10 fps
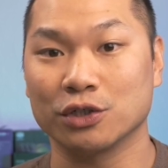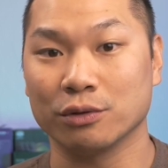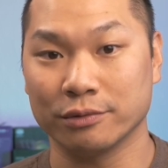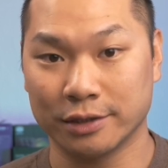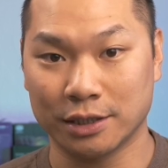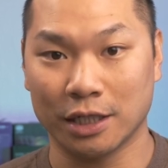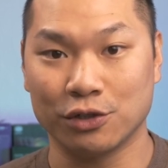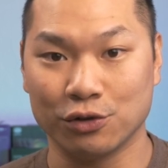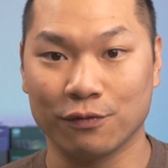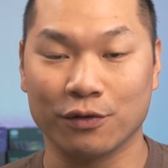so stay
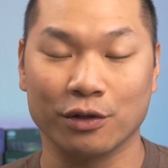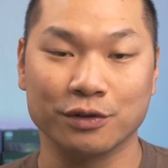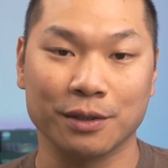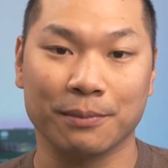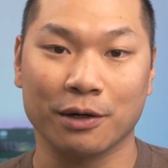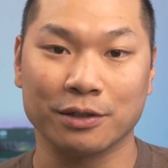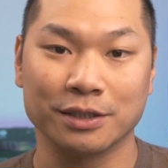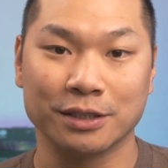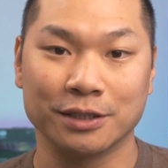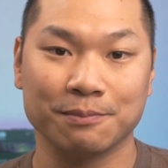tuned for those
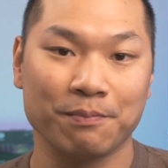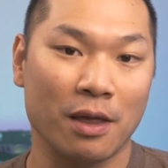comparisons.